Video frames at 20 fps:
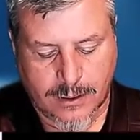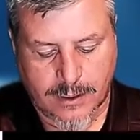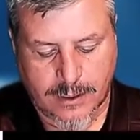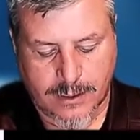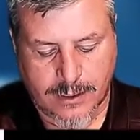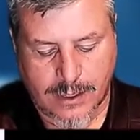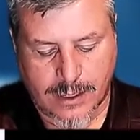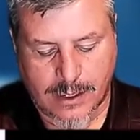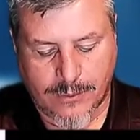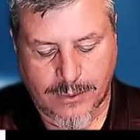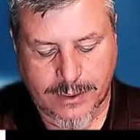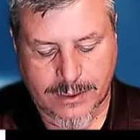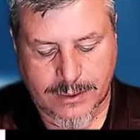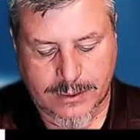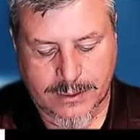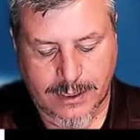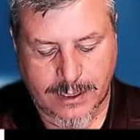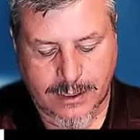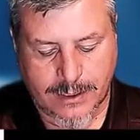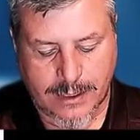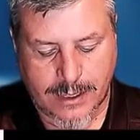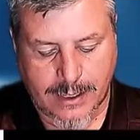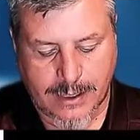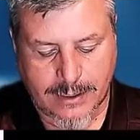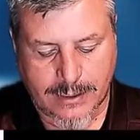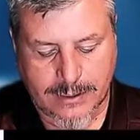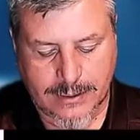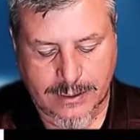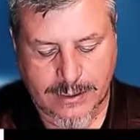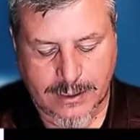now we can say that
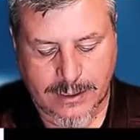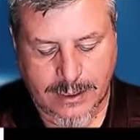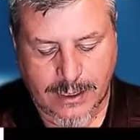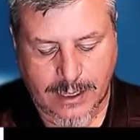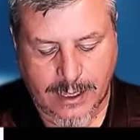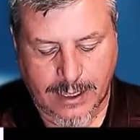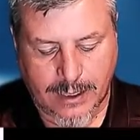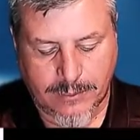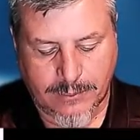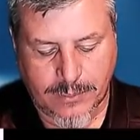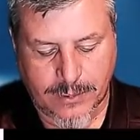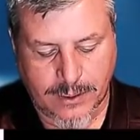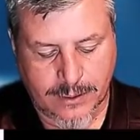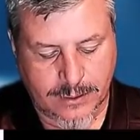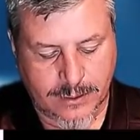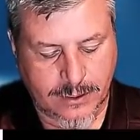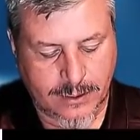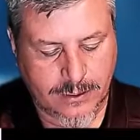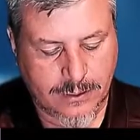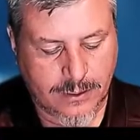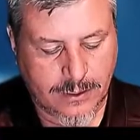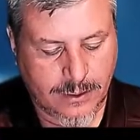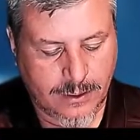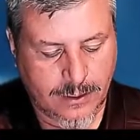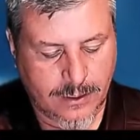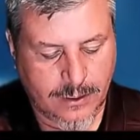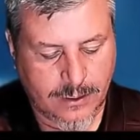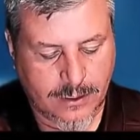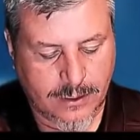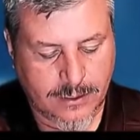is in the A building.
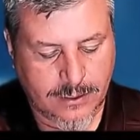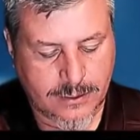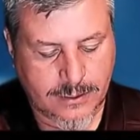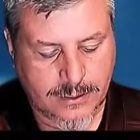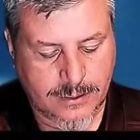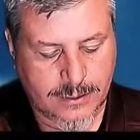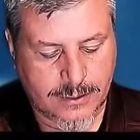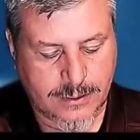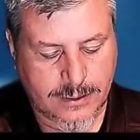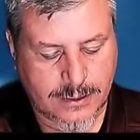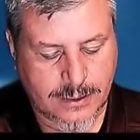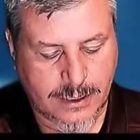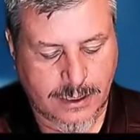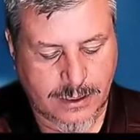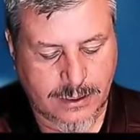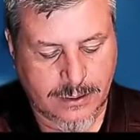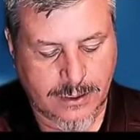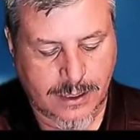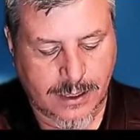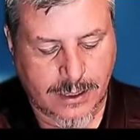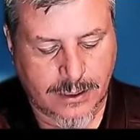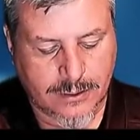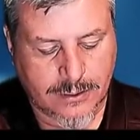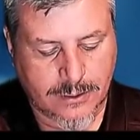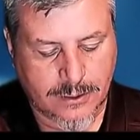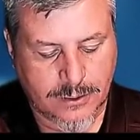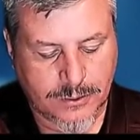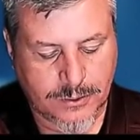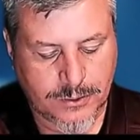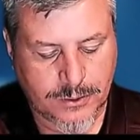
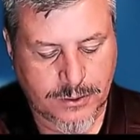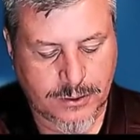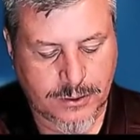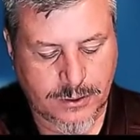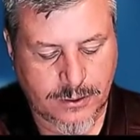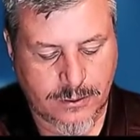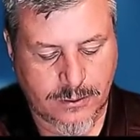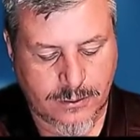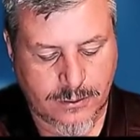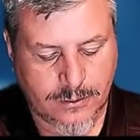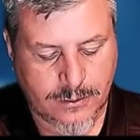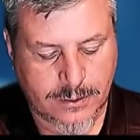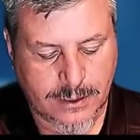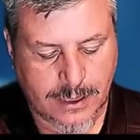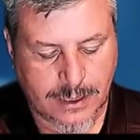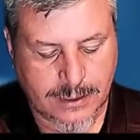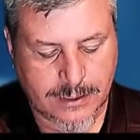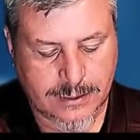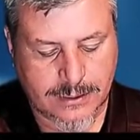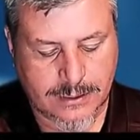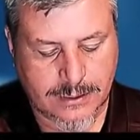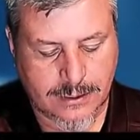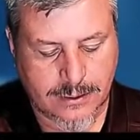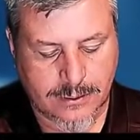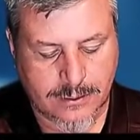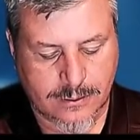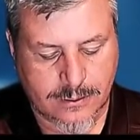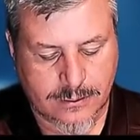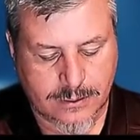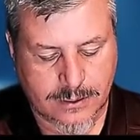
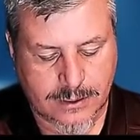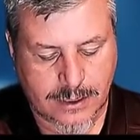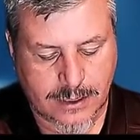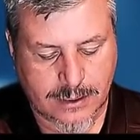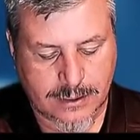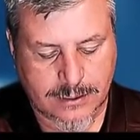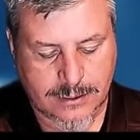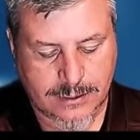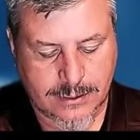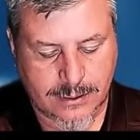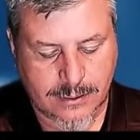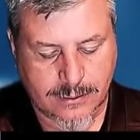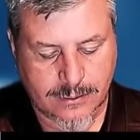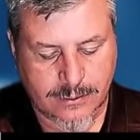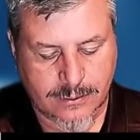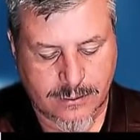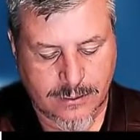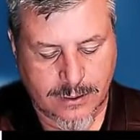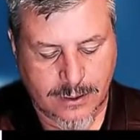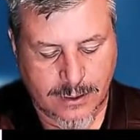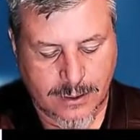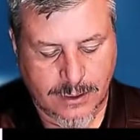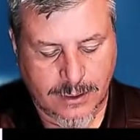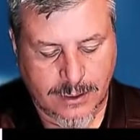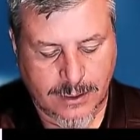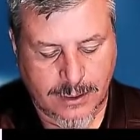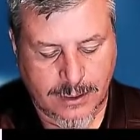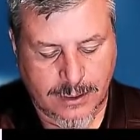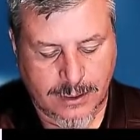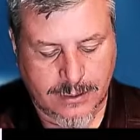10.2.0.0
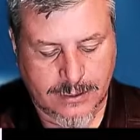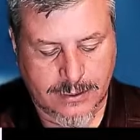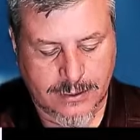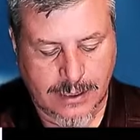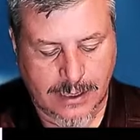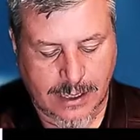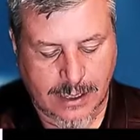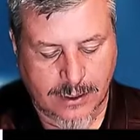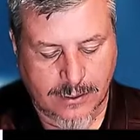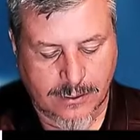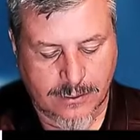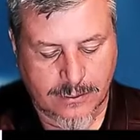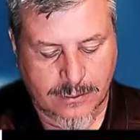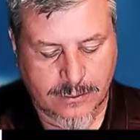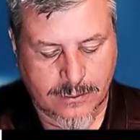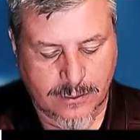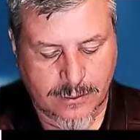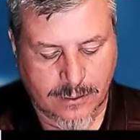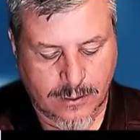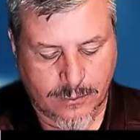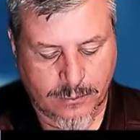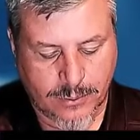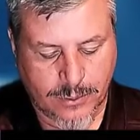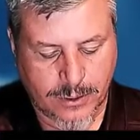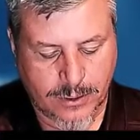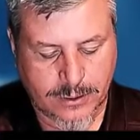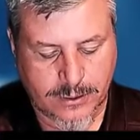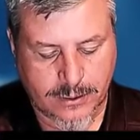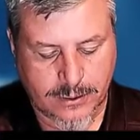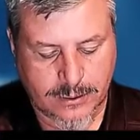is now
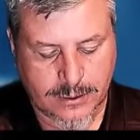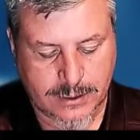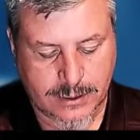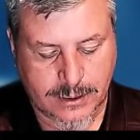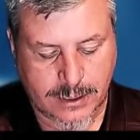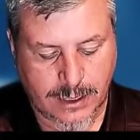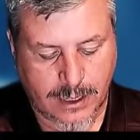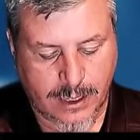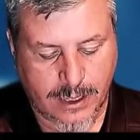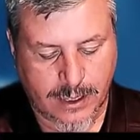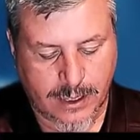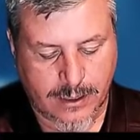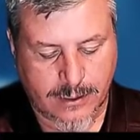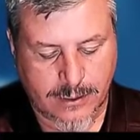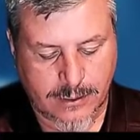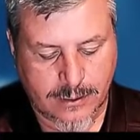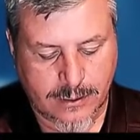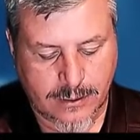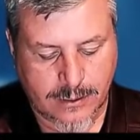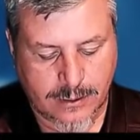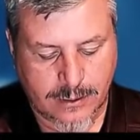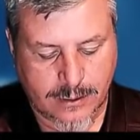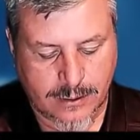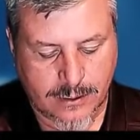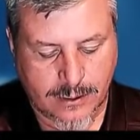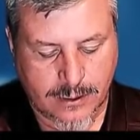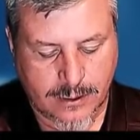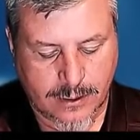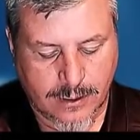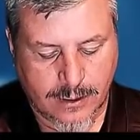printers again,
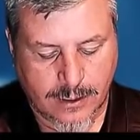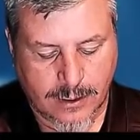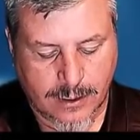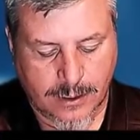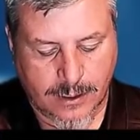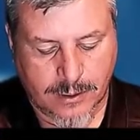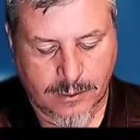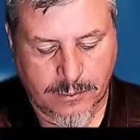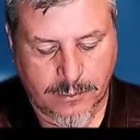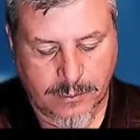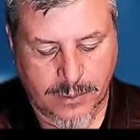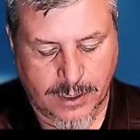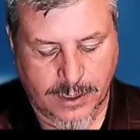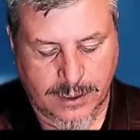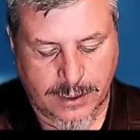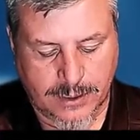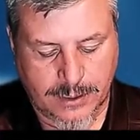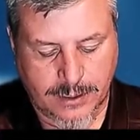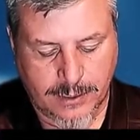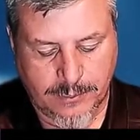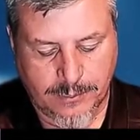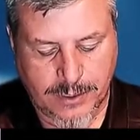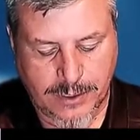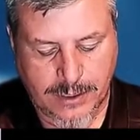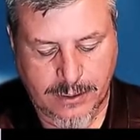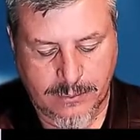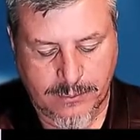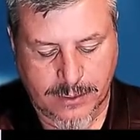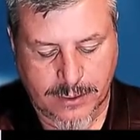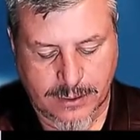but in the
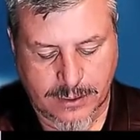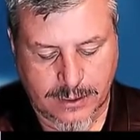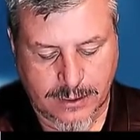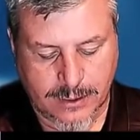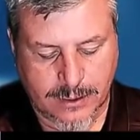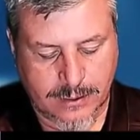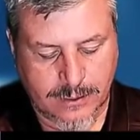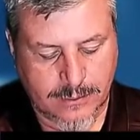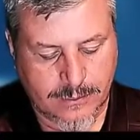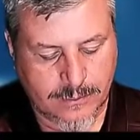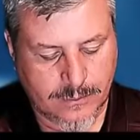B building.